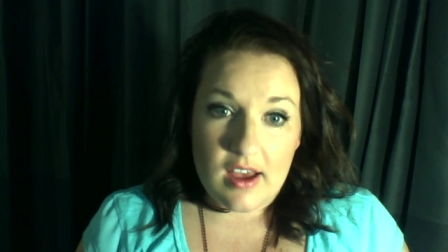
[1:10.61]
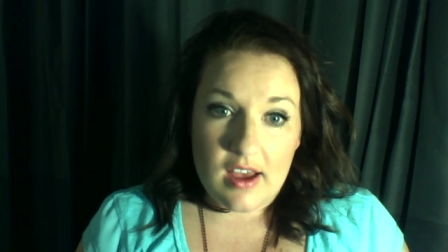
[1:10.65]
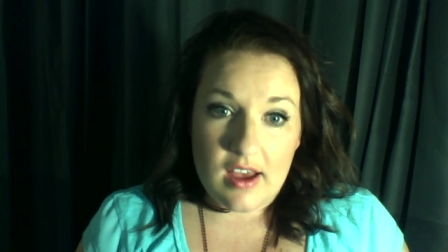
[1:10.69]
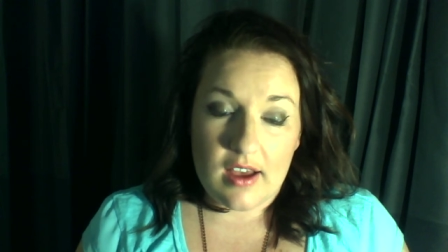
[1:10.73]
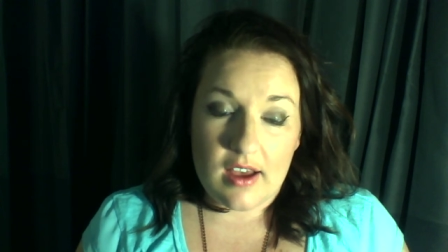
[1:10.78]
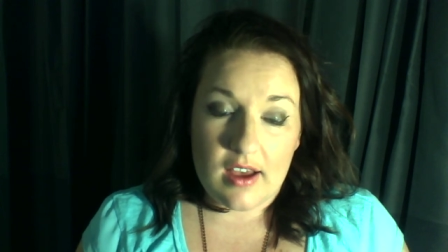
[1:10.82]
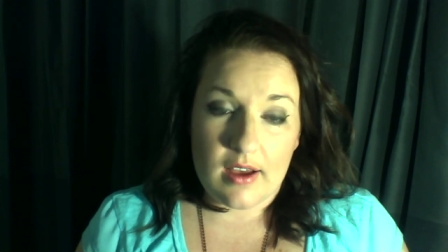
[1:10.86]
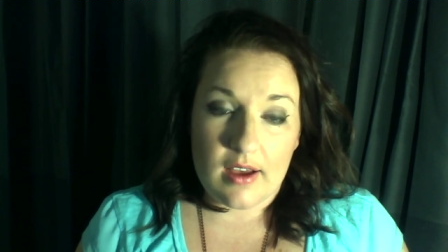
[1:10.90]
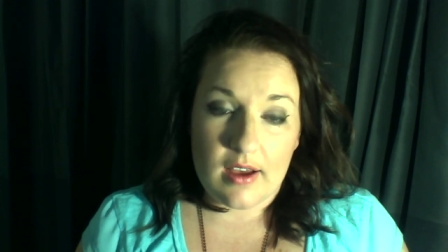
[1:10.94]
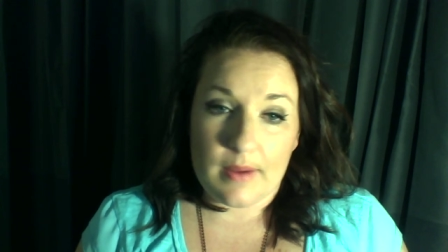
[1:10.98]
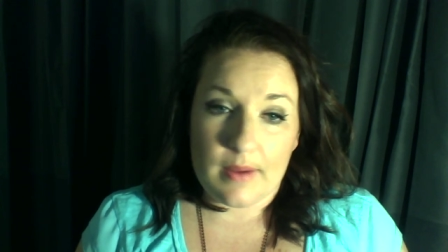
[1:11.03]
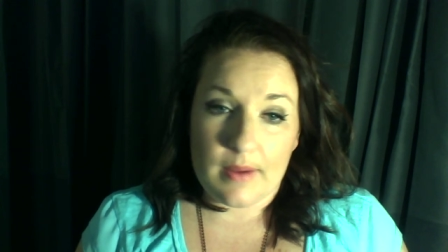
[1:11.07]

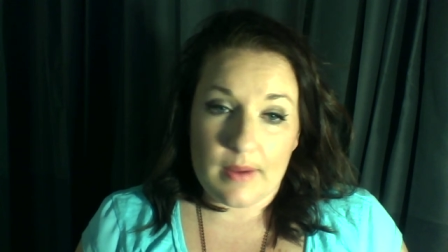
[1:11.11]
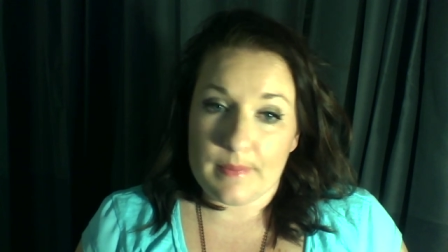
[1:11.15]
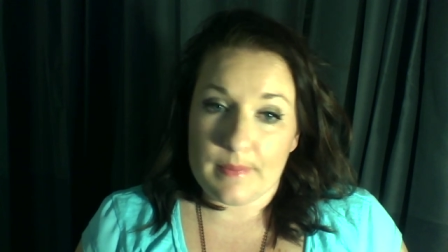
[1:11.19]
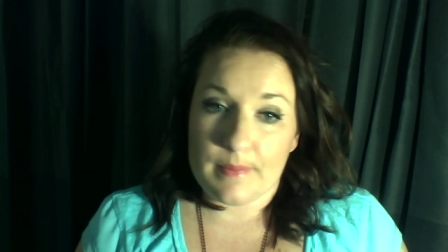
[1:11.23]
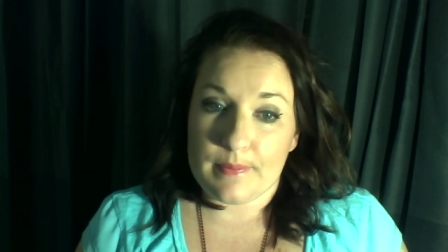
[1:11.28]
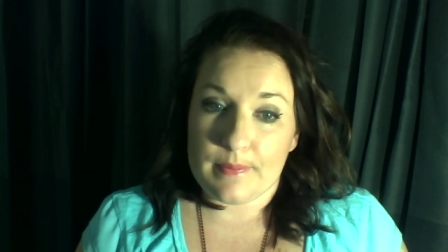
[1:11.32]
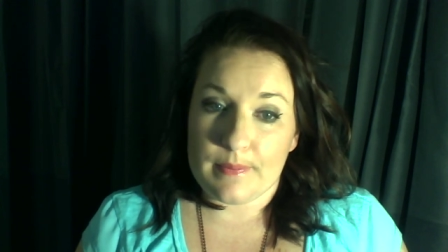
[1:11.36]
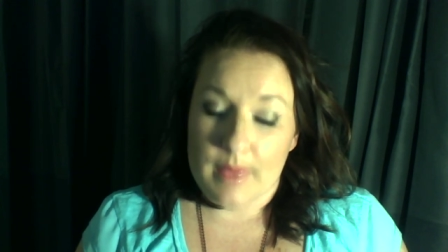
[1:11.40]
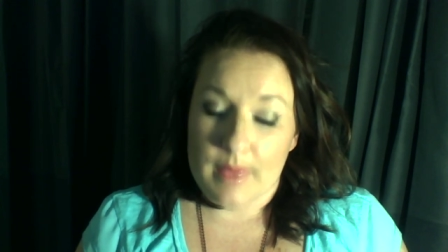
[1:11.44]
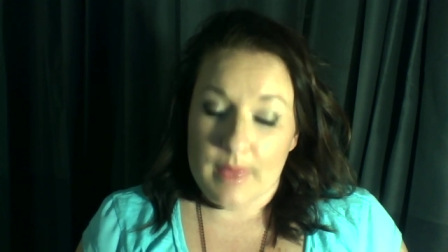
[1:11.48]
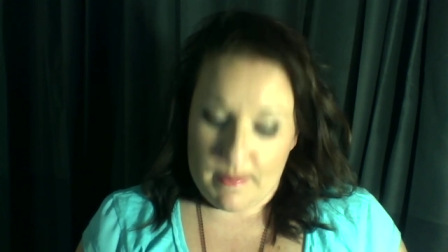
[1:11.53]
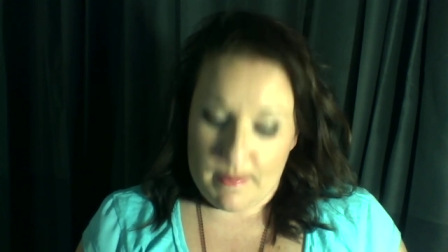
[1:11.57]

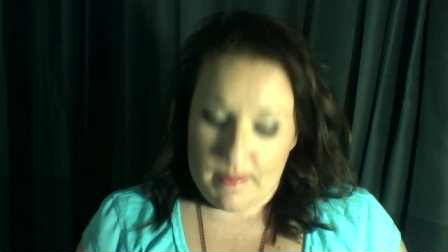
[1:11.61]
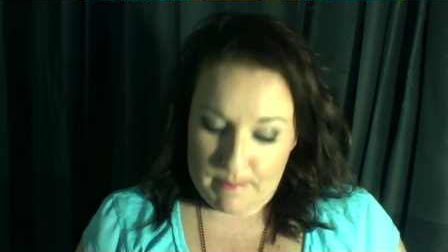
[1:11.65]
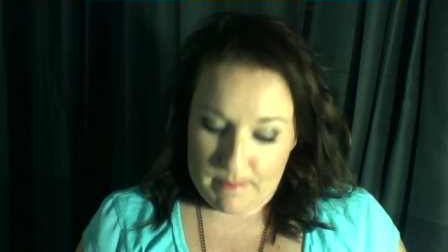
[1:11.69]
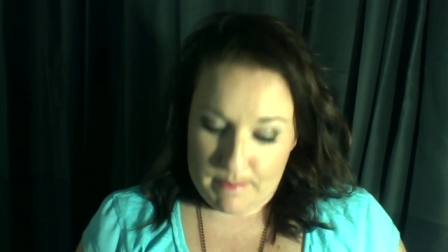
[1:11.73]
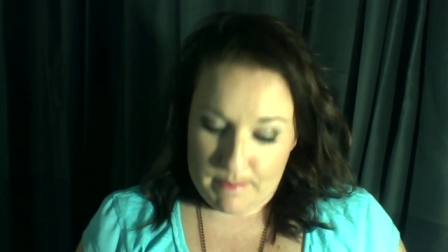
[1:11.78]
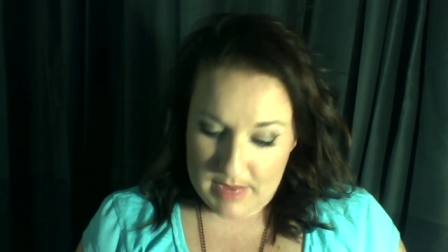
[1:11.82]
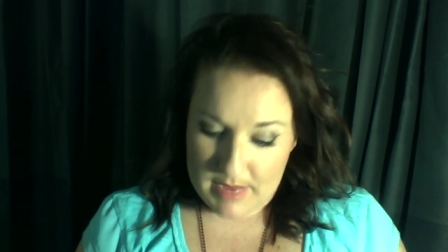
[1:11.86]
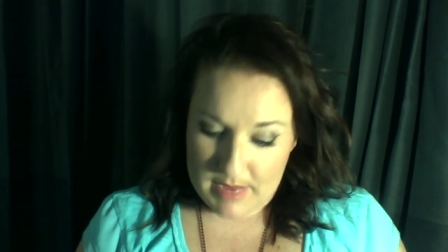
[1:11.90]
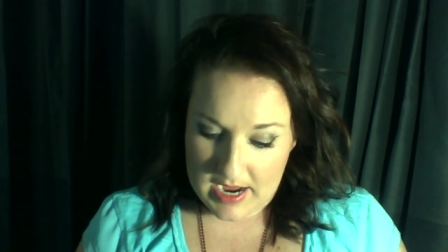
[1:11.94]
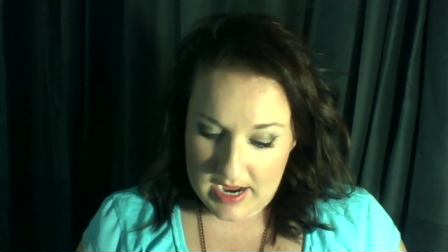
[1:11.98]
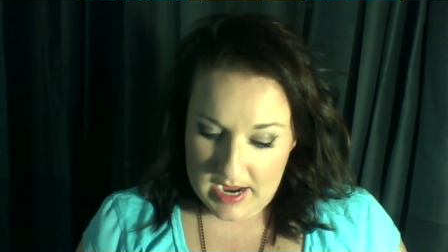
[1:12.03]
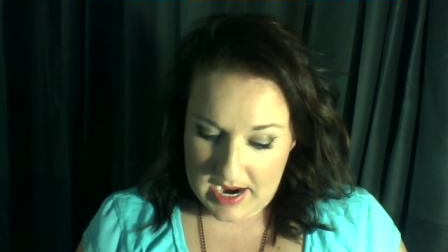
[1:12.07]
um,
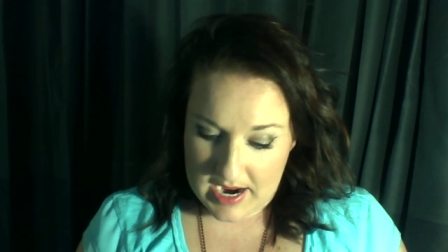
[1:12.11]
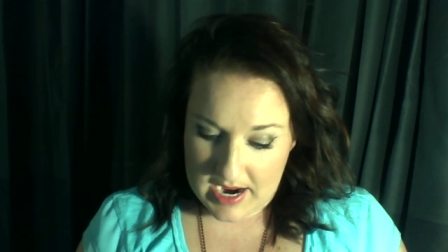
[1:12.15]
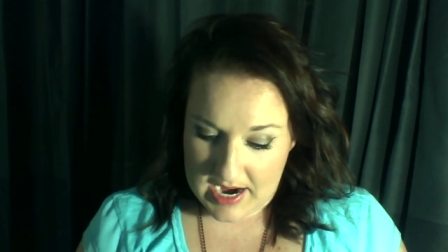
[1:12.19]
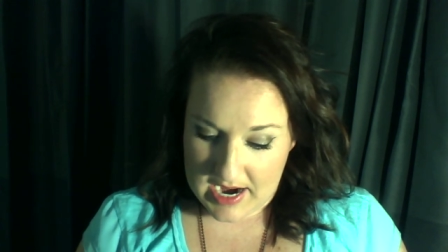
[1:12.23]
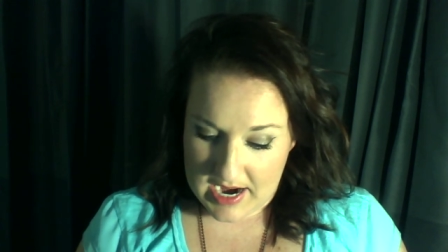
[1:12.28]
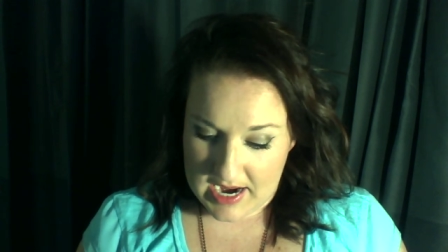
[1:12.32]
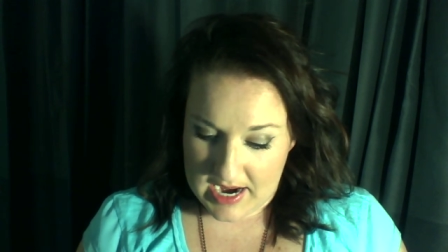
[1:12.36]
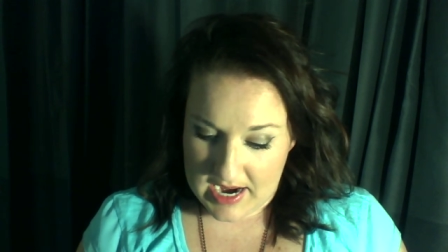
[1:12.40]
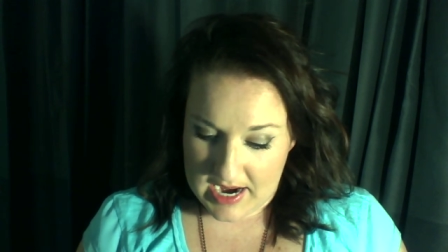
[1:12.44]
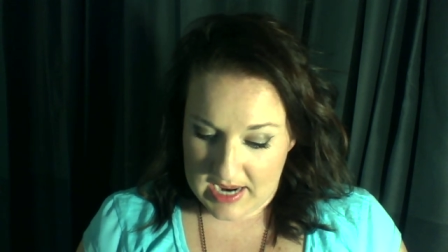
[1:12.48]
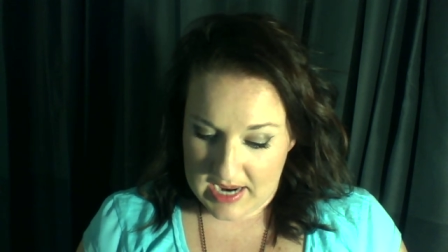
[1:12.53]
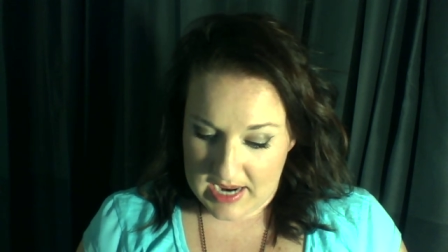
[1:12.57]

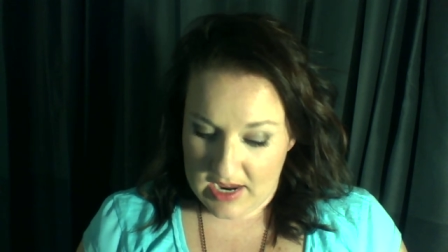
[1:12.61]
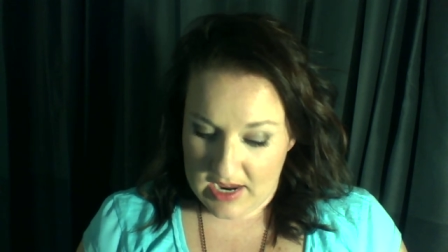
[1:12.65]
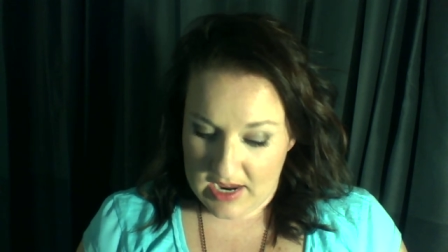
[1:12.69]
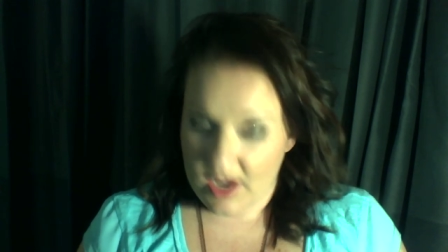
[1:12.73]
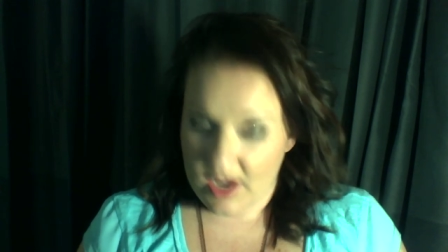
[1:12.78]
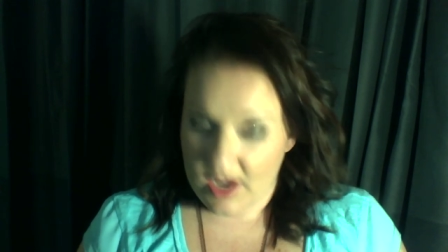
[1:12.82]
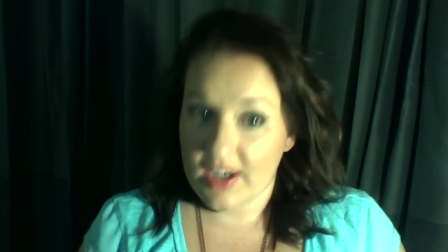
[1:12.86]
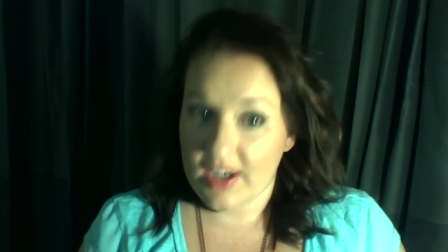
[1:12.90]
my